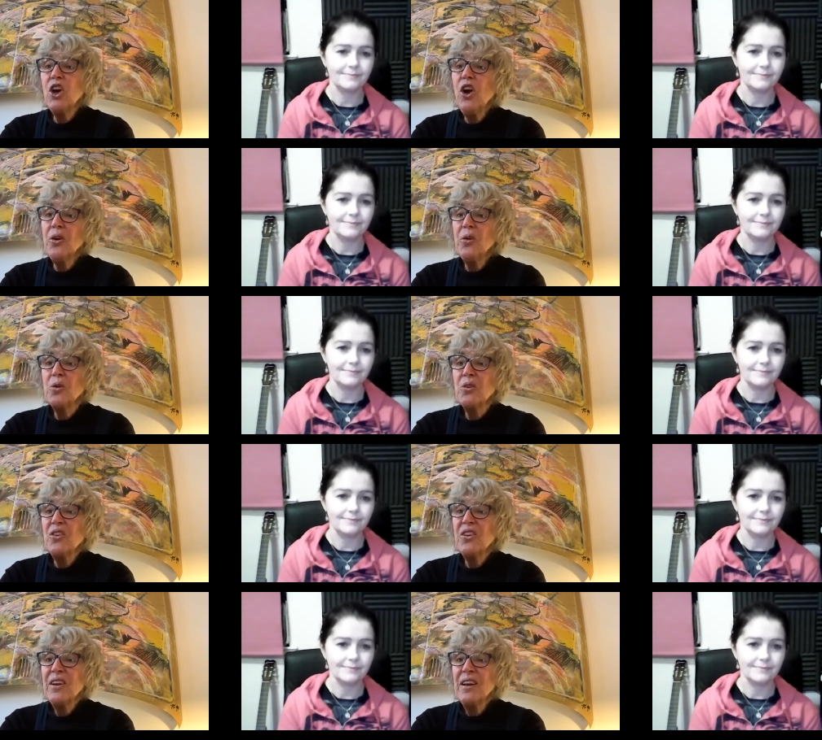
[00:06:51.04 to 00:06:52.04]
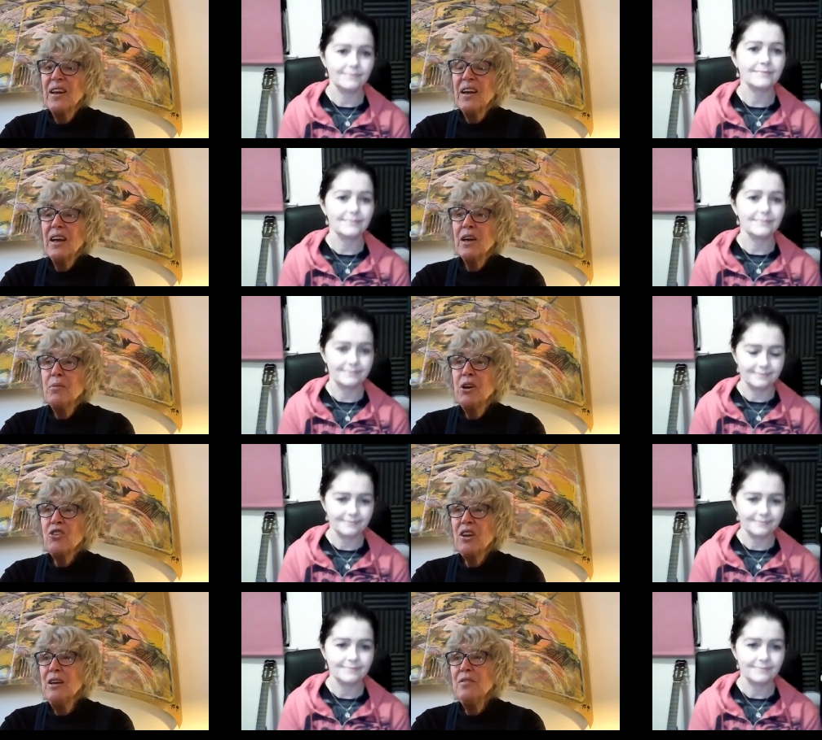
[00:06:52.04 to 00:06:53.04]
Speaker 1: car hood uh, because
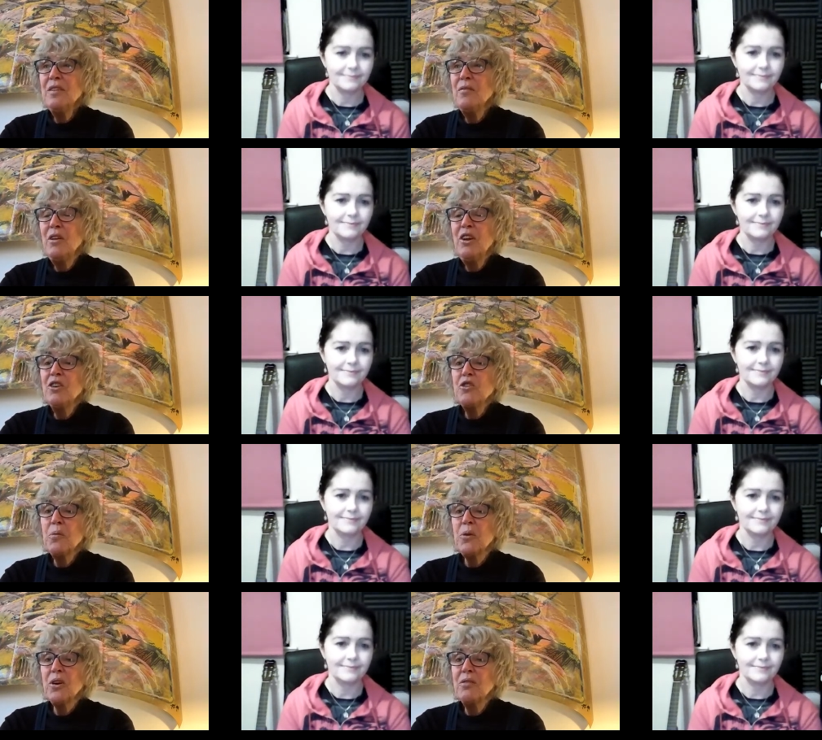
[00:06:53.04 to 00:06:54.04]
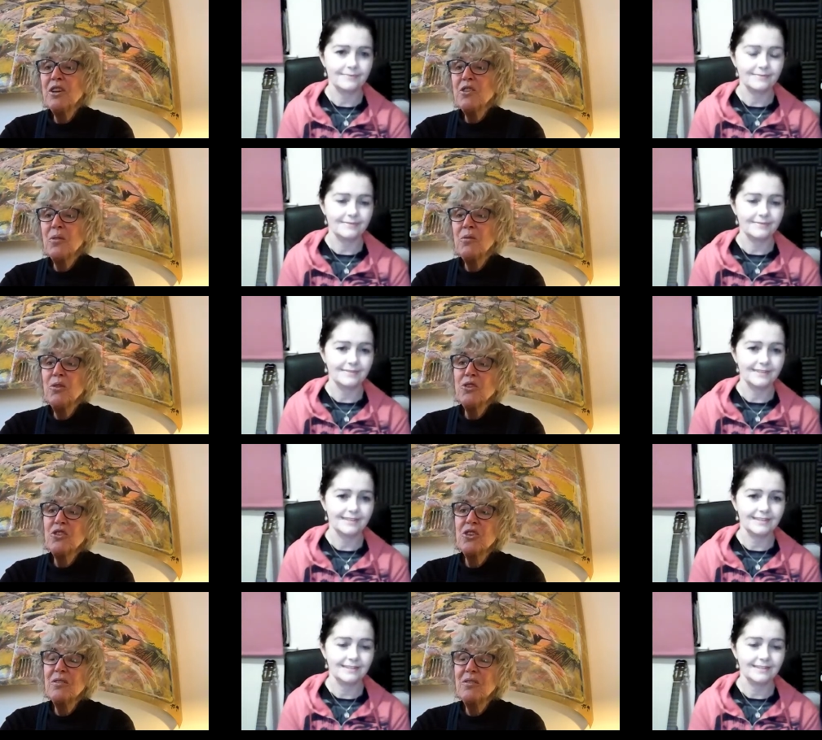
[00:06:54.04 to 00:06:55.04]
I lived in Williamsburg, which
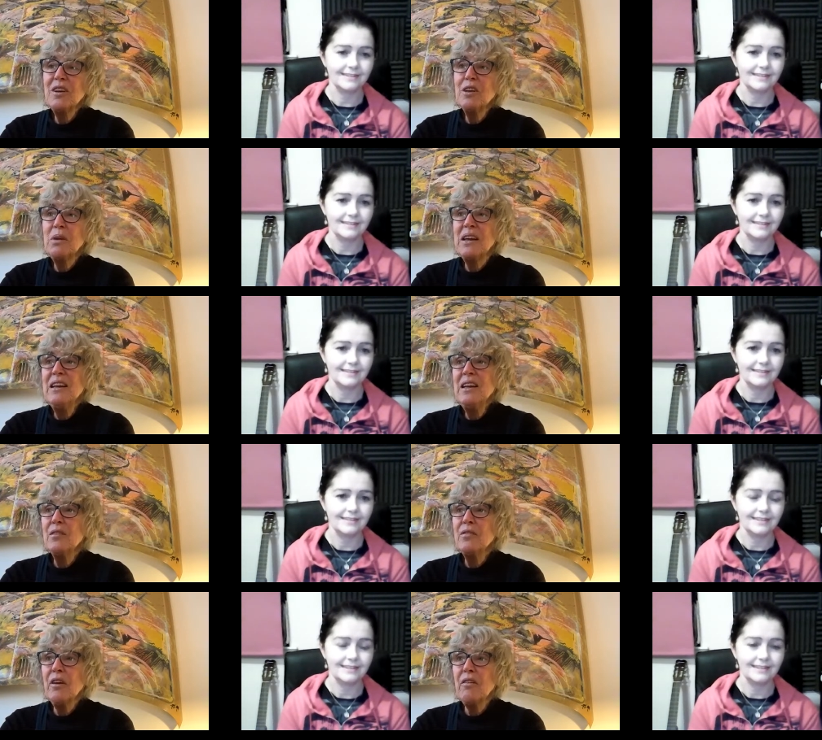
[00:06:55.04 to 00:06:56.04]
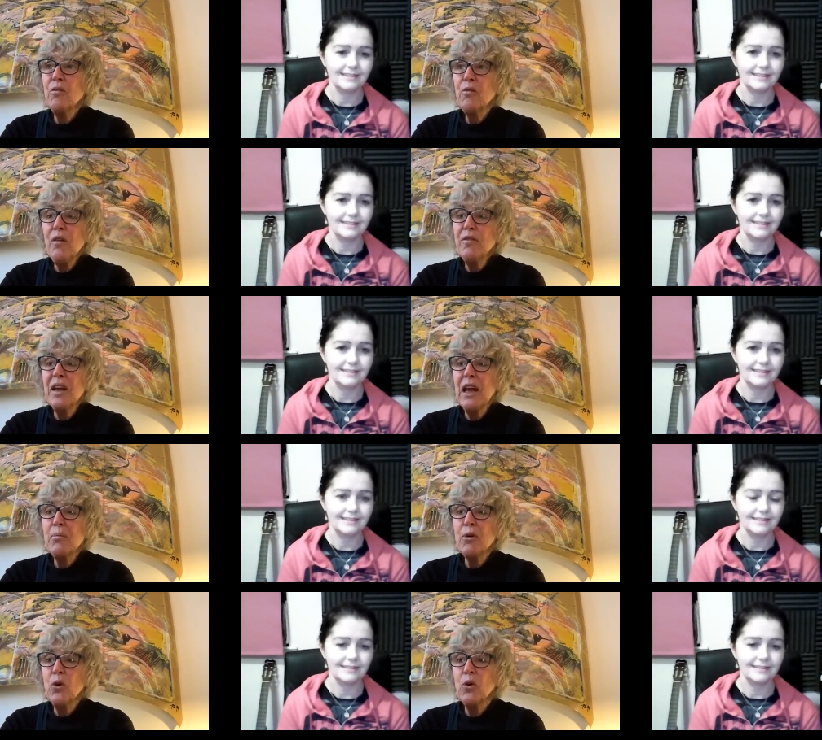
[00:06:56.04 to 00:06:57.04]
was in the beginning a very rough
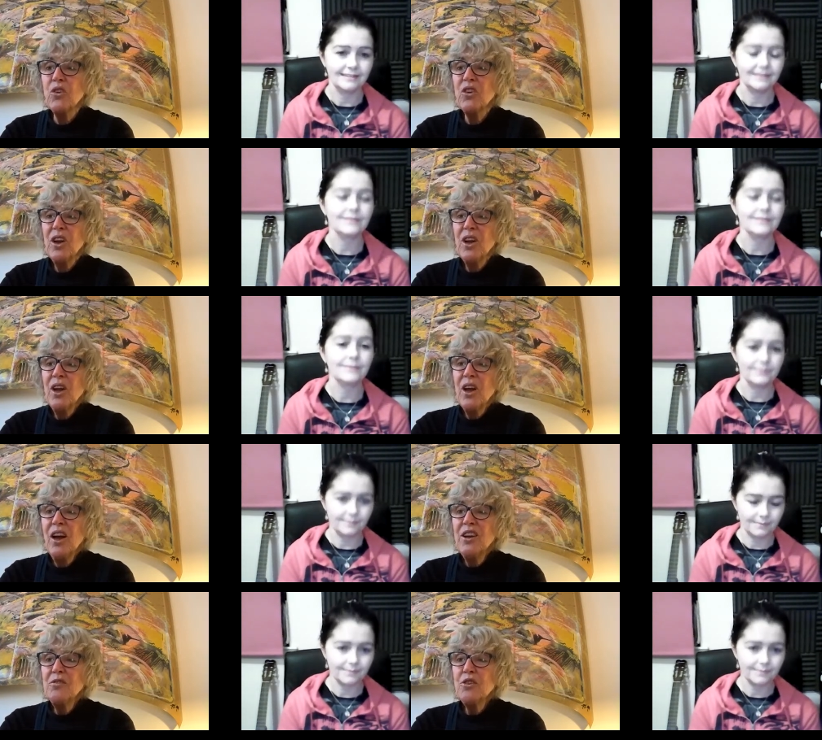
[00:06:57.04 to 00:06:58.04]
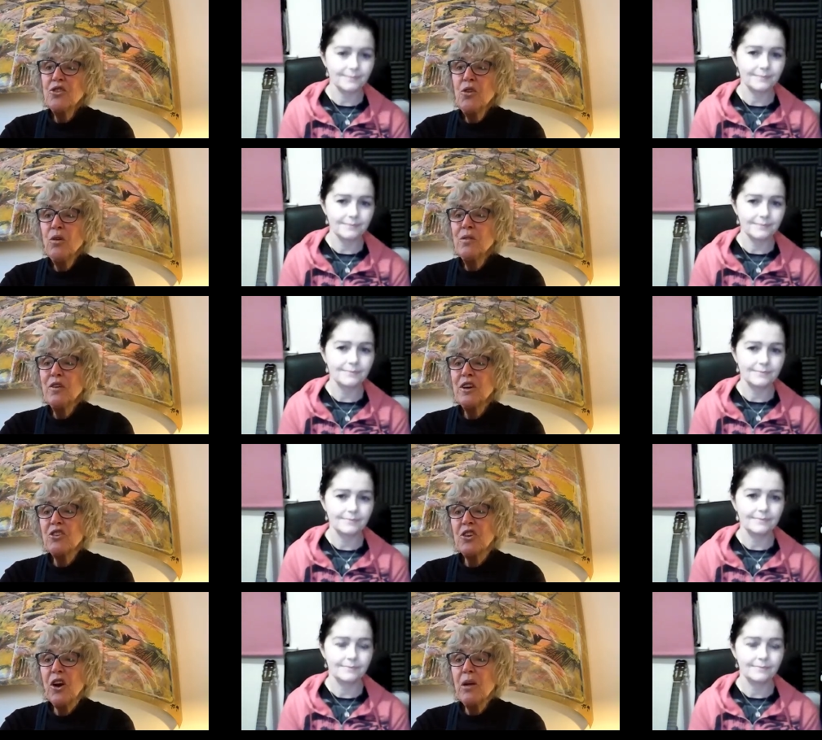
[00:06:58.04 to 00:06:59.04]
neighborhood. And it was known for its
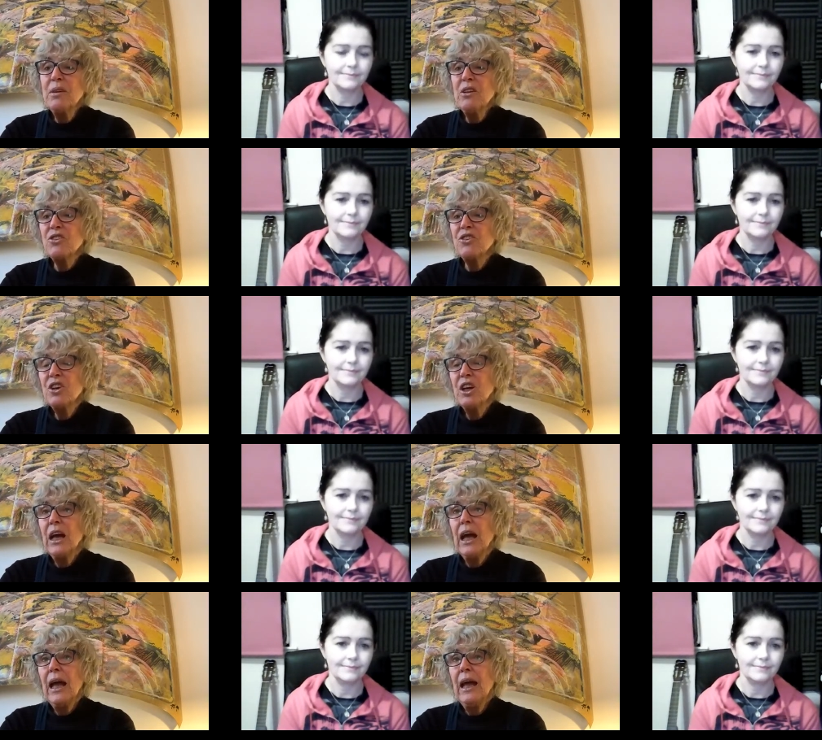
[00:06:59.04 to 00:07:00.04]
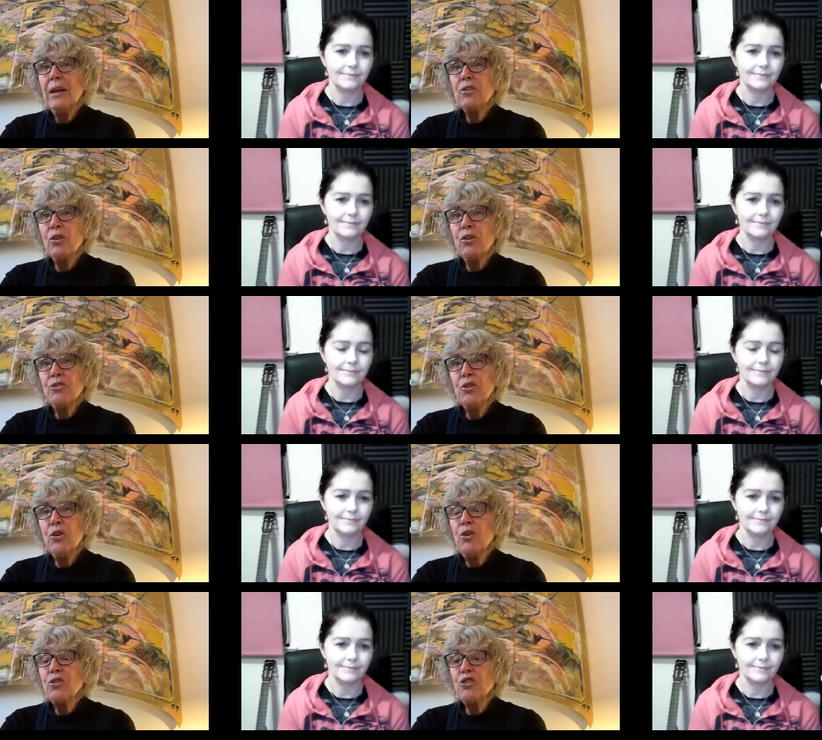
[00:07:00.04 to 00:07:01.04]
garbage. And also
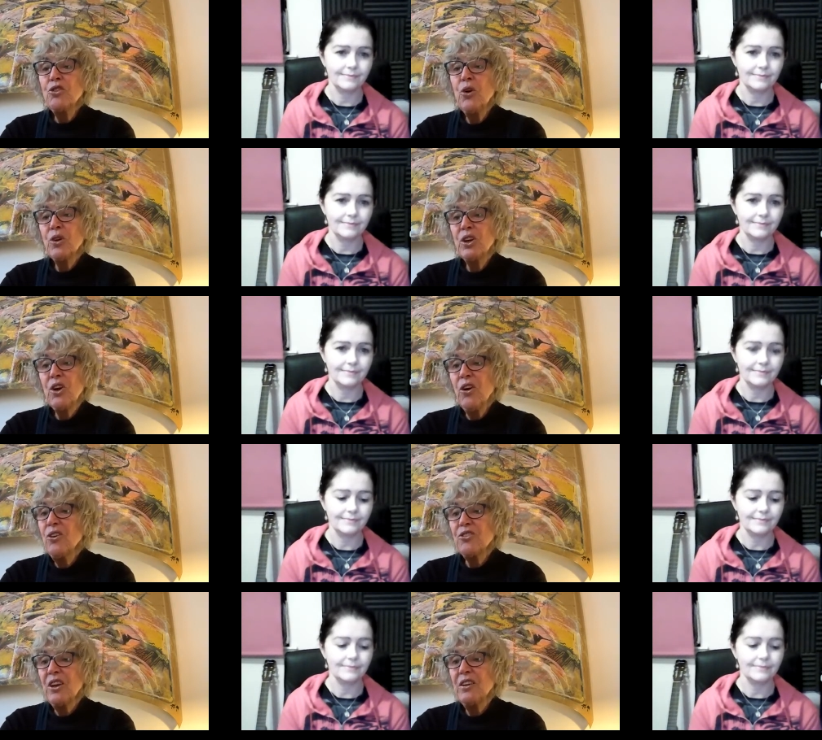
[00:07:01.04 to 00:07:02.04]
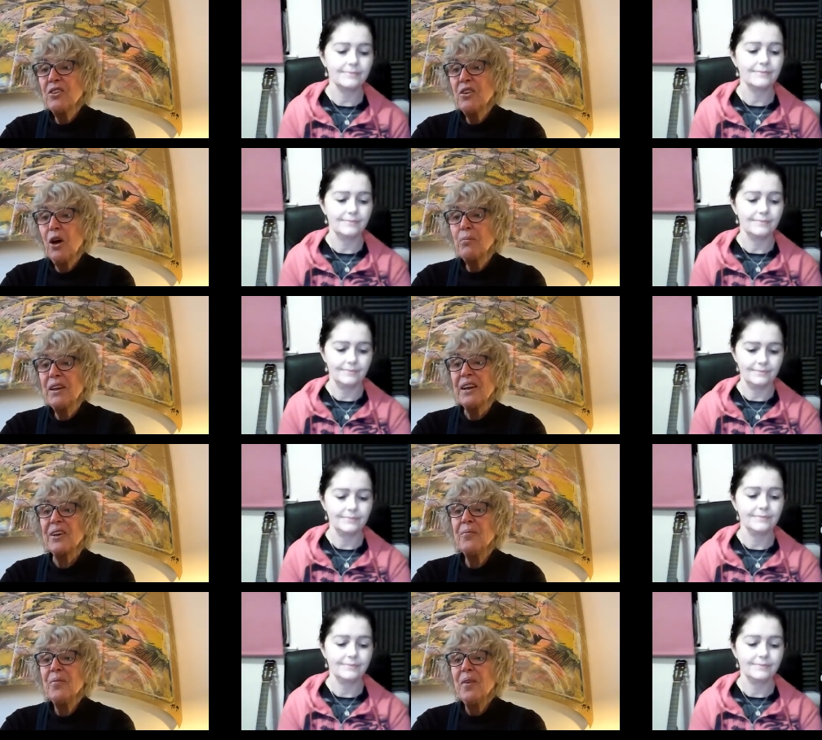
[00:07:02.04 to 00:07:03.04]
all the stolen cars ended up
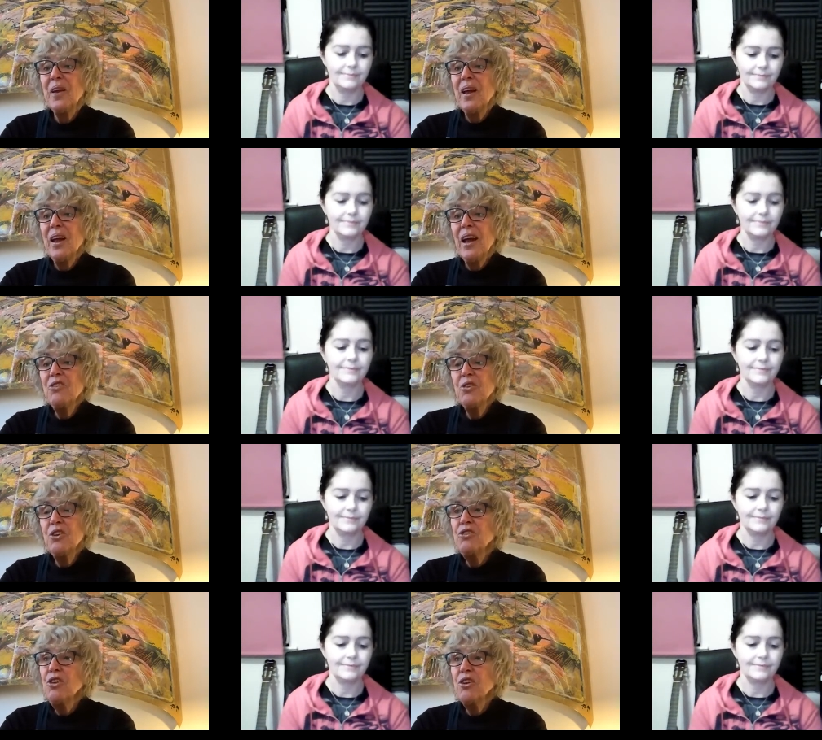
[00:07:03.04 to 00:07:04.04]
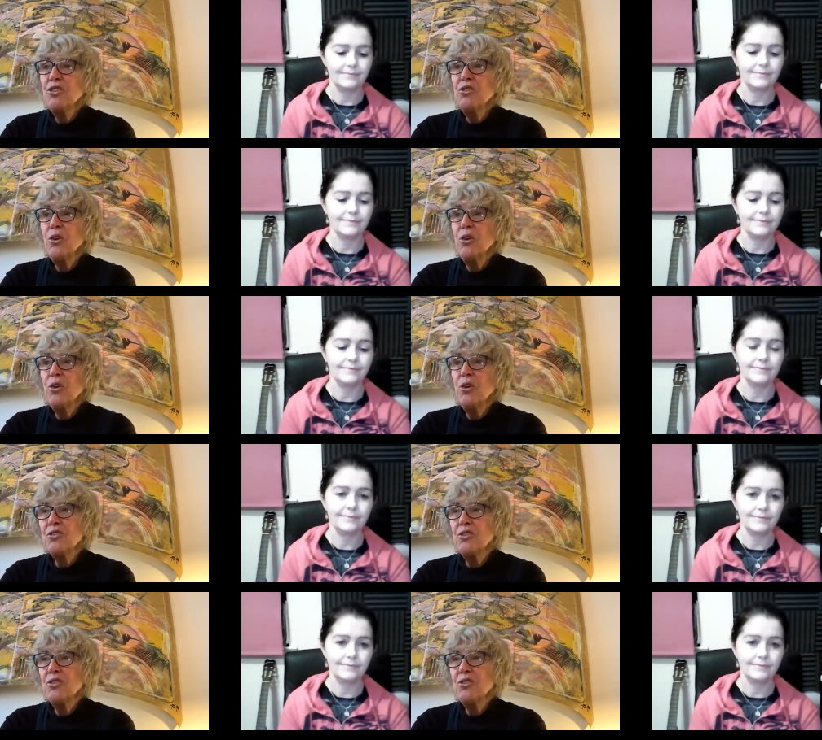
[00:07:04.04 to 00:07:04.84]
there. And so you saw the stolen cars